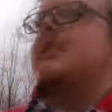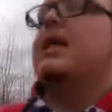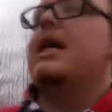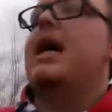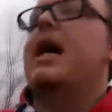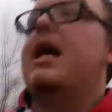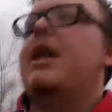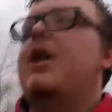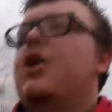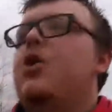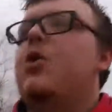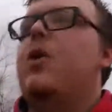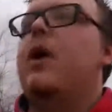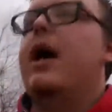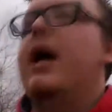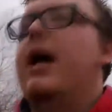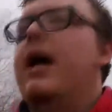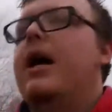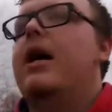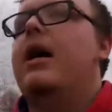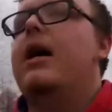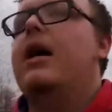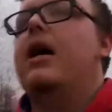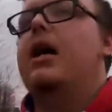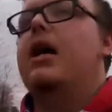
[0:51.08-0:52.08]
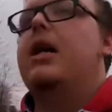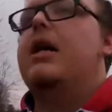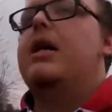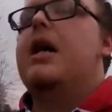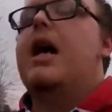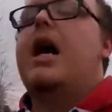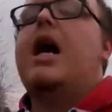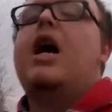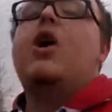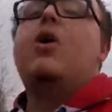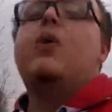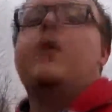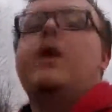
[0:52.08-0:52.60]
that I do a
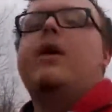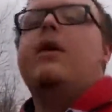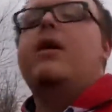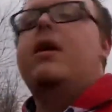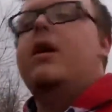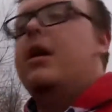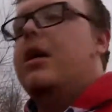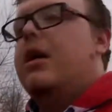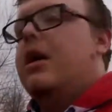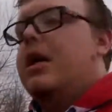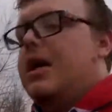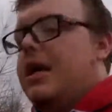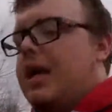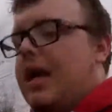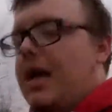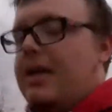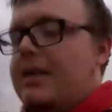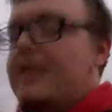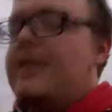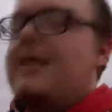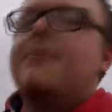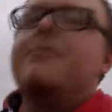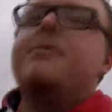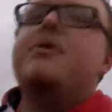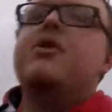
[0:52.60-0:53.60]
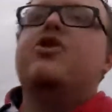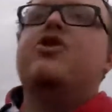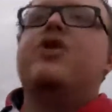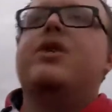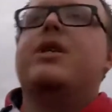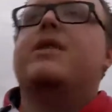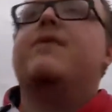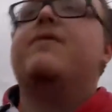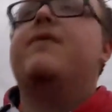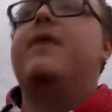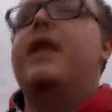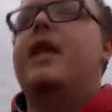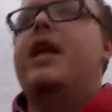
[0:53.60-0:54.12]
coyote tips and
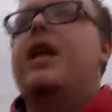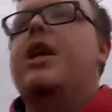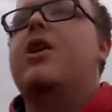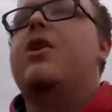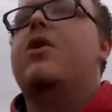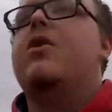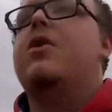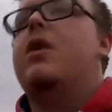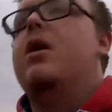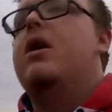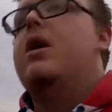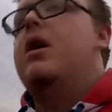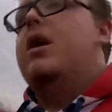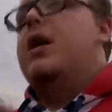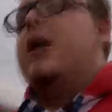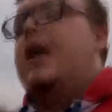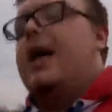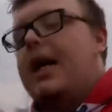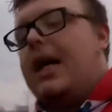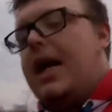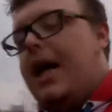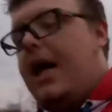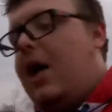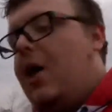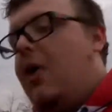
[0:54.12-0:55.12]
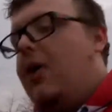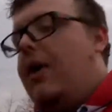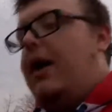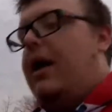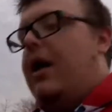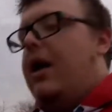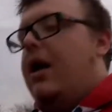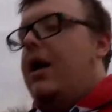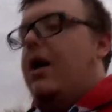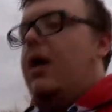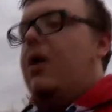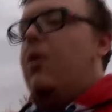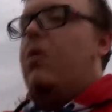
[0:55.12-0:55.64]
tricks video, a coyote
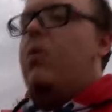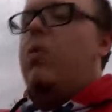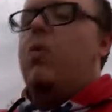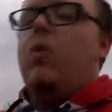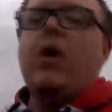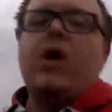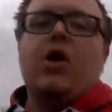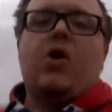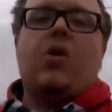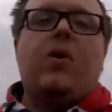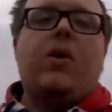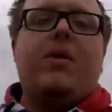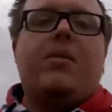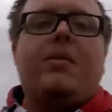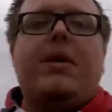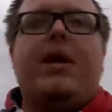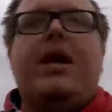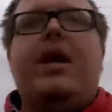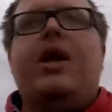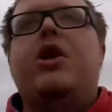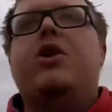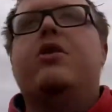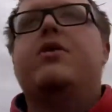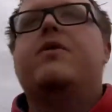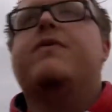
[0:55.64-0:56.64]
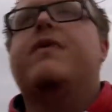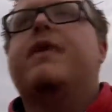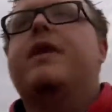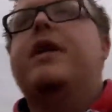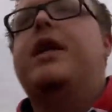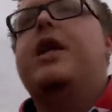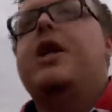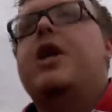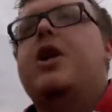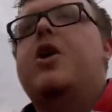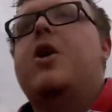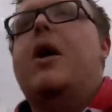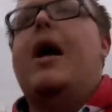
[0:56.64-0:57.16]
what equipment I use
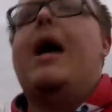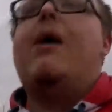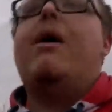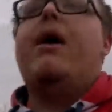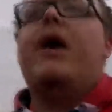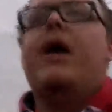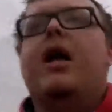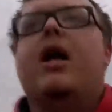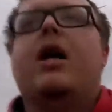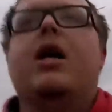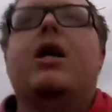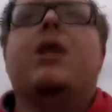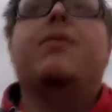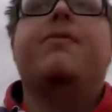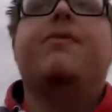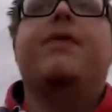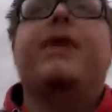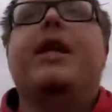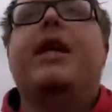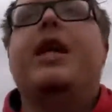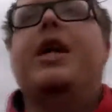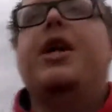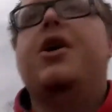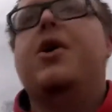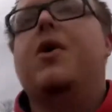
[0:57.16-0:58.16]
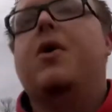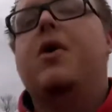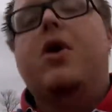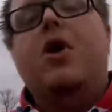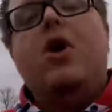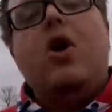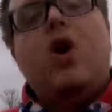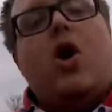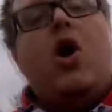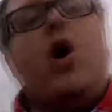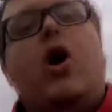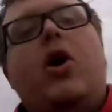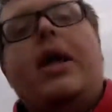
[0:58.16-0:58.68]
video, how I hunt them video,
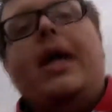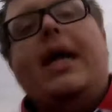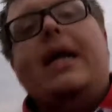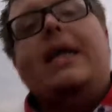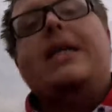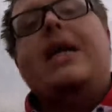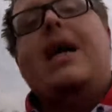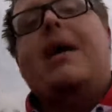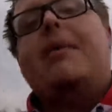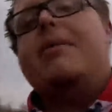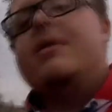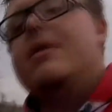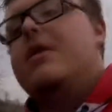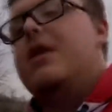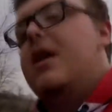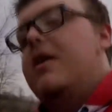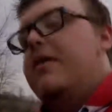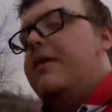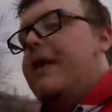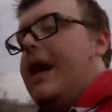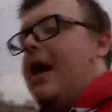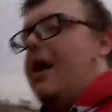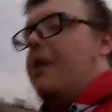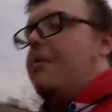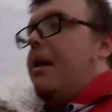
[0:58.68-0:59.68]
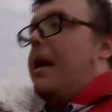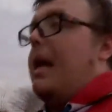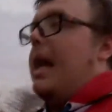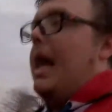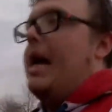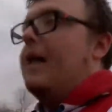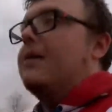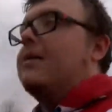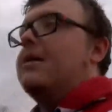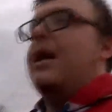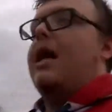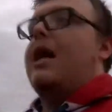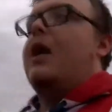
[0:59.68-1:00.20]
all that type of stuff. Now in my
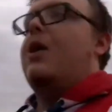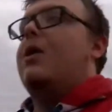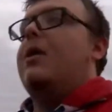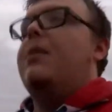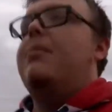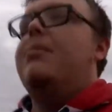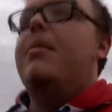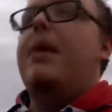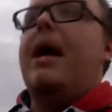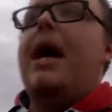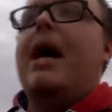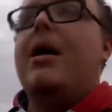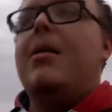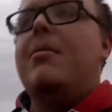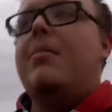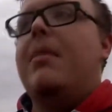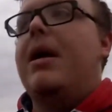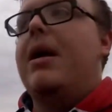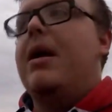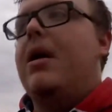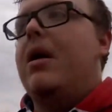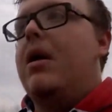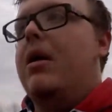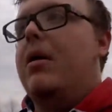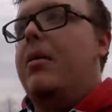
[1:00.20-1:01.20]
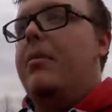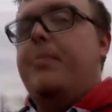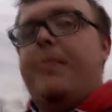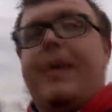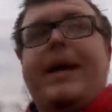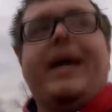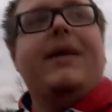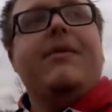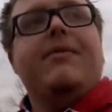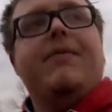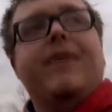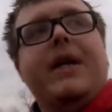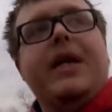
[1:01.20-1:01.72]
last coyote how to make a
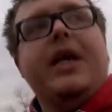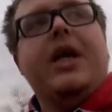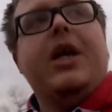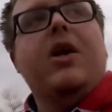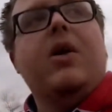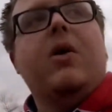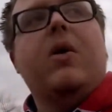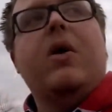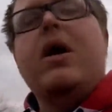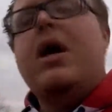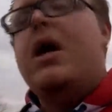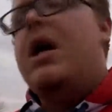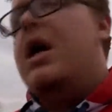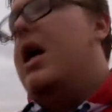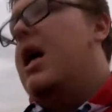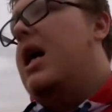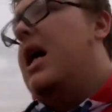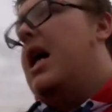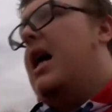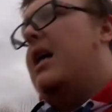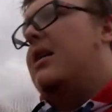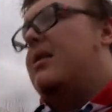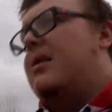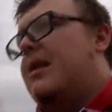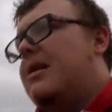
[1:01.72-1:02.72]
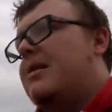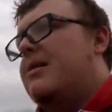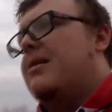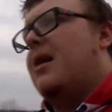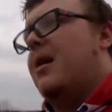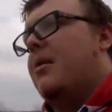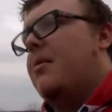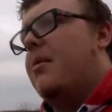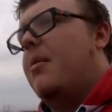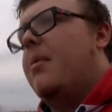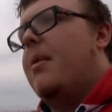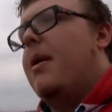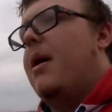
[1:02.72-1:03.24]
bait video, I said
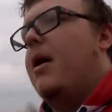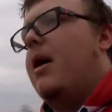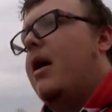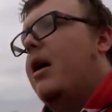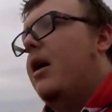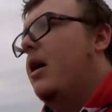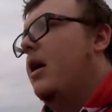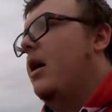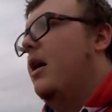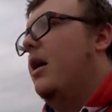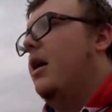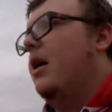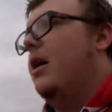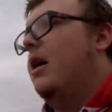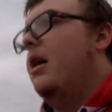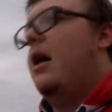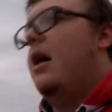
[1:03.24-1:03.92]
something about